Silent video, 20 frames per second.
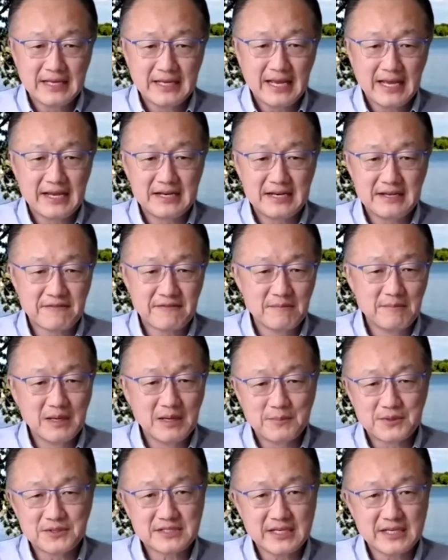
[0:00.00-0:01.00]
and if the
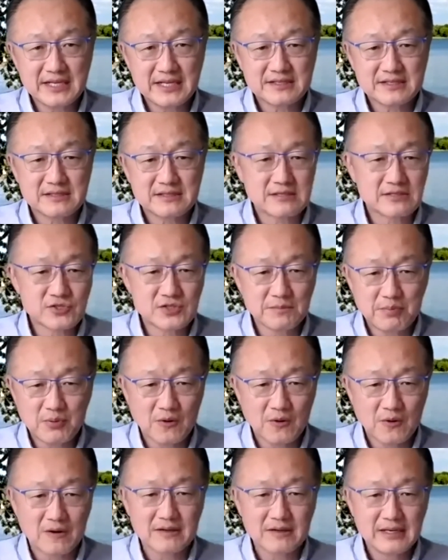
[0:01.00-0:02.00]
member states
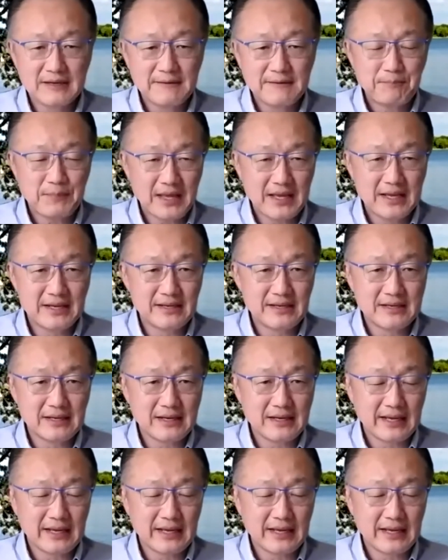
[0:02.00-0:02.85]
support and